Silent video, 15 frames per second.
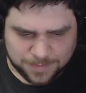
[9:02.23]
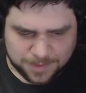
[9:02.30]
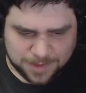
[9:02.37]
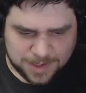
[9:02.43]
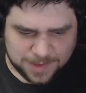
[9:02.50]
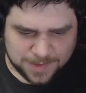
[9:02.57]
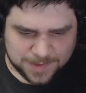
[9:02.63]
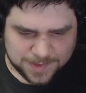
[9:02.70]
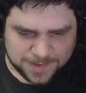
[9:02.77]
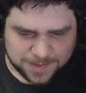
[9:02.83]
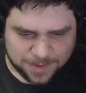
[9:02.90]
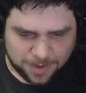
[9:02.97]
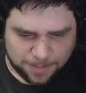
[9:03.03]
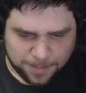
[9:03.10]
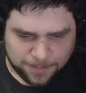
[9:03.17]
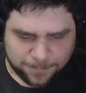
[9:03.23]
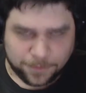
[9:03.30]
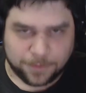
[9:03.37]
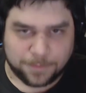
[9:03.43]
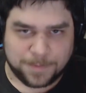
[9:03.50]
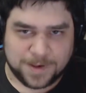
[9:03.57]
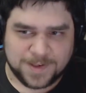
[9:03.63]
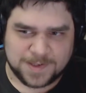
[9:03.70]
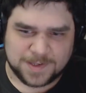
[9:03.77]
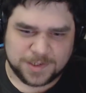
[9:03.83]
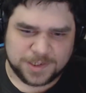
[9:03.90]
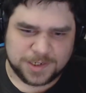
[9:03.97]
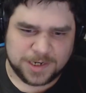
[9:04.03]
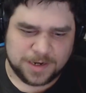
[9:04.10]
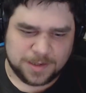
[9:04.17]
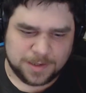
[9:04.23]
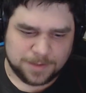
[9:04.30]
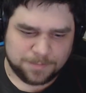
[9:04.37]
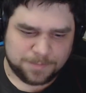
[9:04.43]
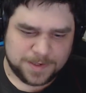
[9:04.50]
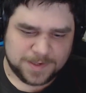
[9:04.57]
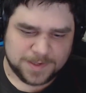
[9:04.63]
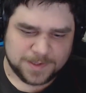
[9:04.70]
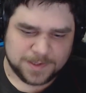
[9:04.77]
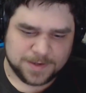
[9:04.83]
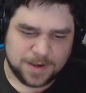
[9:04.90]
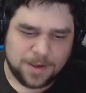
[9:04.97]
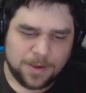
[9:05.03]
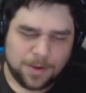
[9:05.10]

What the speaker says: things on my floor? Because the pieces